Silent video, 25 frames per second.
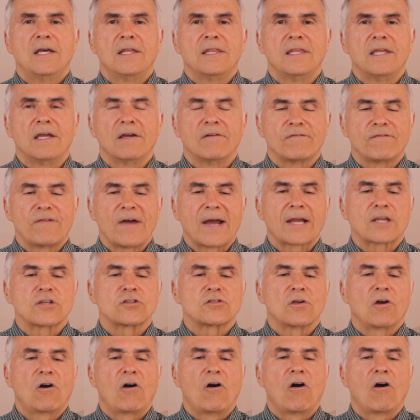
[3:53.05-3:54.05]
The
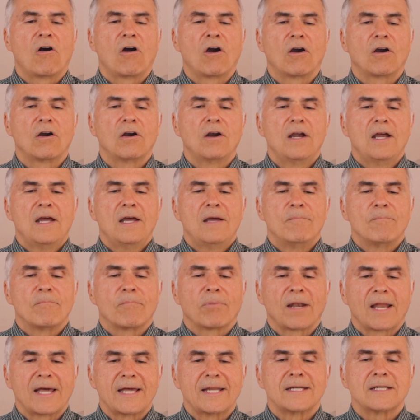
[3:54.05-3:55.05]
effects are
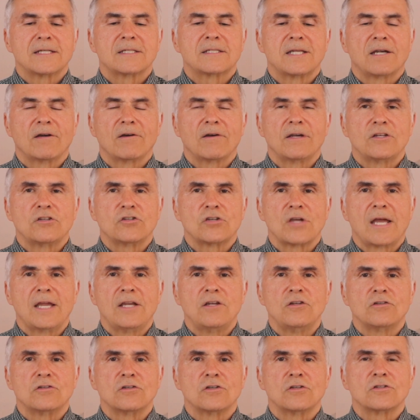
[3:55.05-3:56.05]
planetary
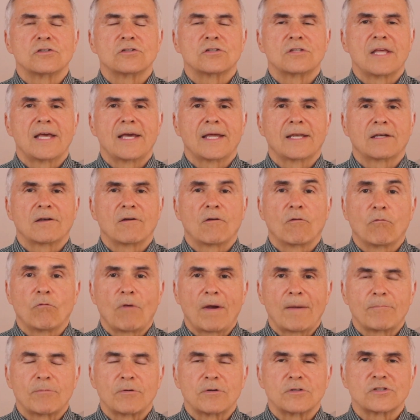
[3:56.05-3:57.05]
changes that
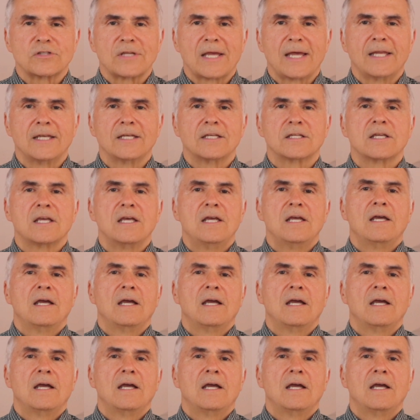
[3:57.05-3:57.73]
represent